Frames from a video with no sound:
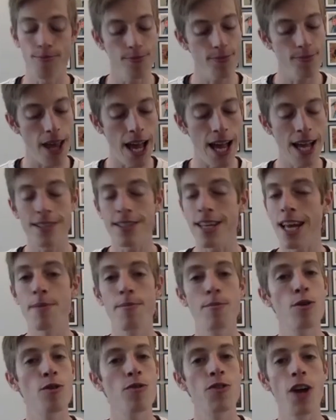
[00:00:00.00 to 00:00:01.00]
as I
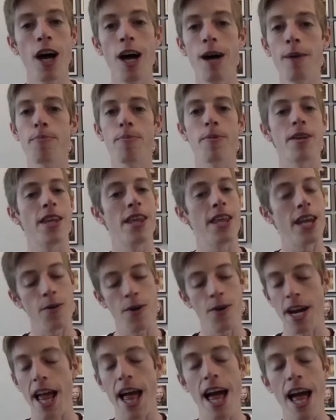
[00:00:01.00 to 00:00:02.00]
moved up and then I
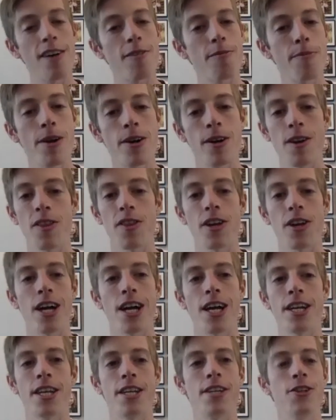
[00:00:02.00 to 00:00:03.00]
ran a half
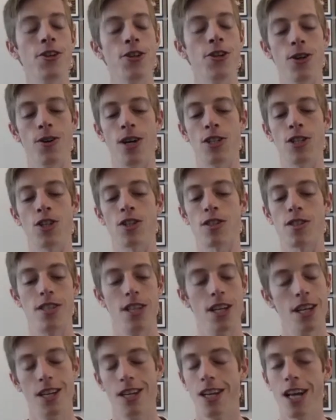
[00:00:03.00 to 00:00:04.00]
marathon and, you know,
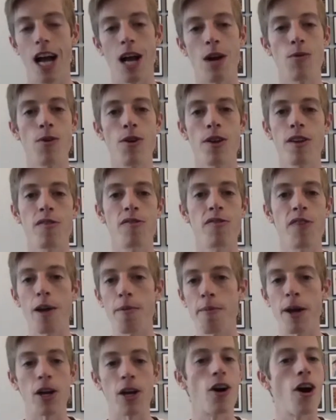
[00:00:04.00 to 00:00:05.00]
I really
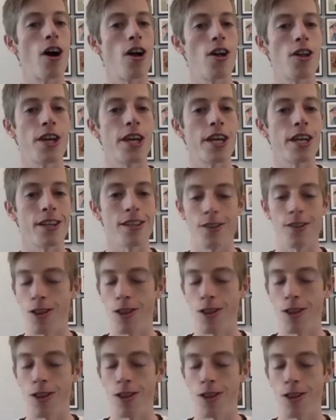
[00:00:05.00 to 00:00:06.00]
found my calling
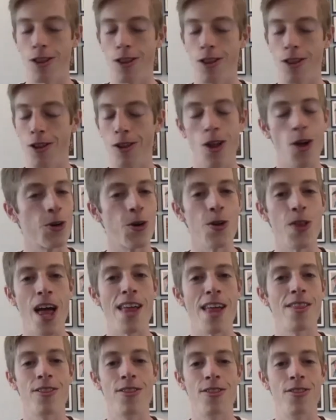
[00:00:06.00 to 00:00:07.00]
the longer
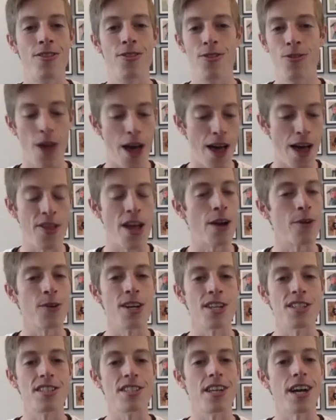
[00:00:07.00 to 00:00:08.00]
that
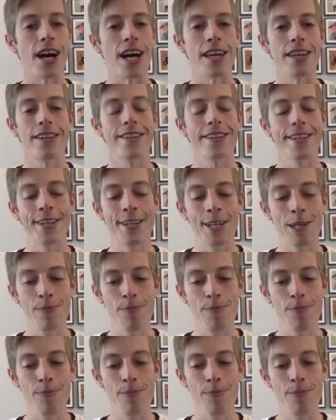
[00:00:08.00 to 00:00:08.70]
race got,